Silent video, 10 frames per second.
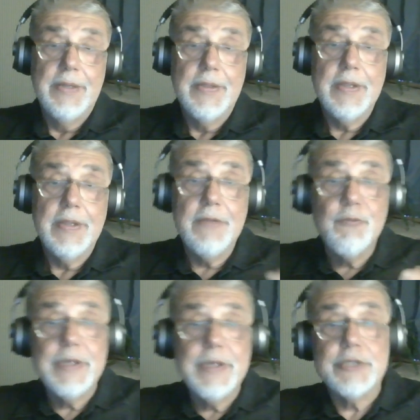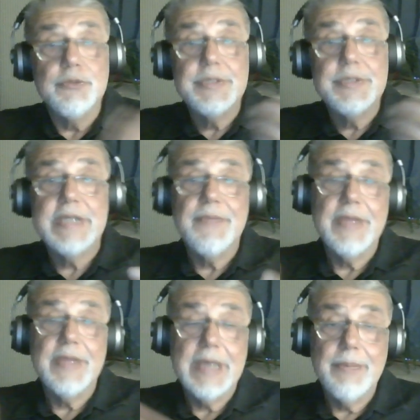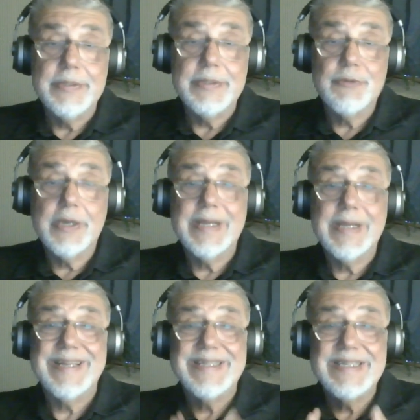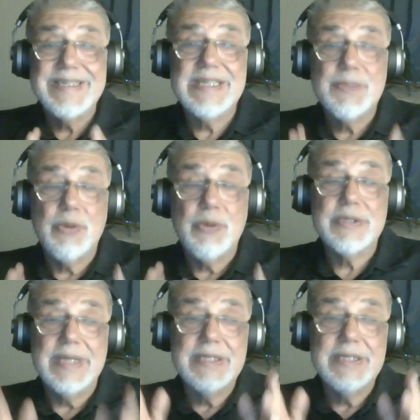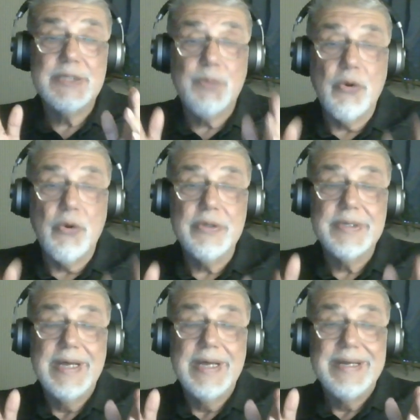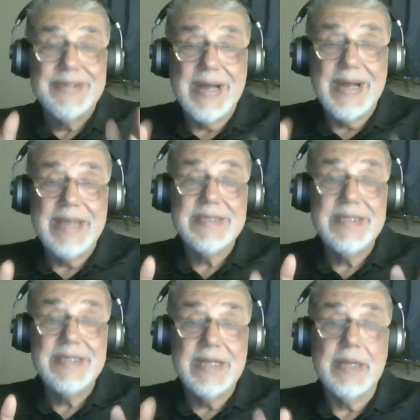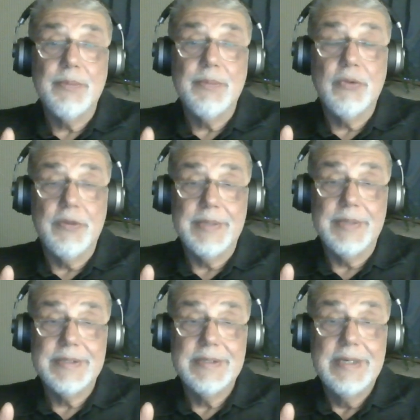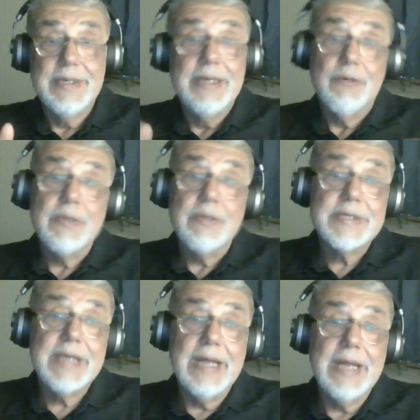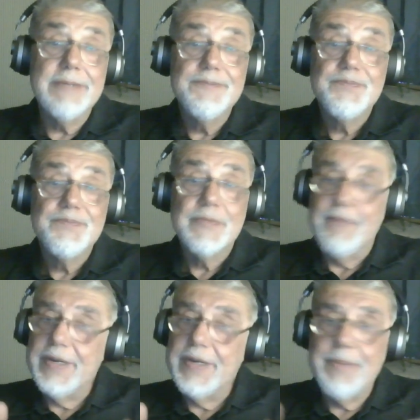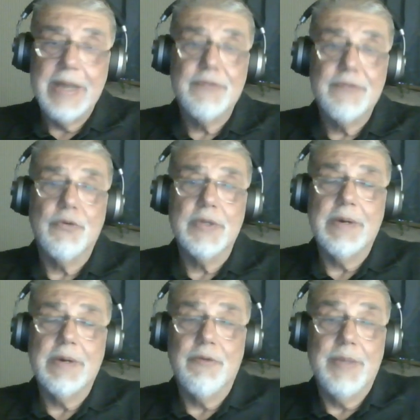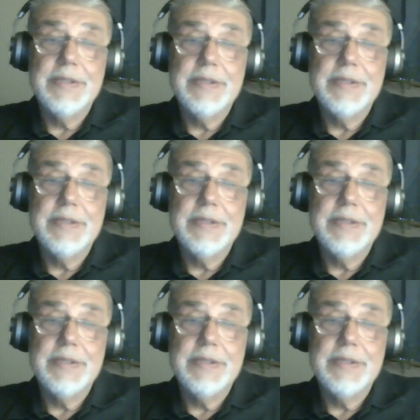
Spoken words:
If we assume the same thing happens, we're going to get a 6 percentage point rise in unemployment. Once again, very bad for the government.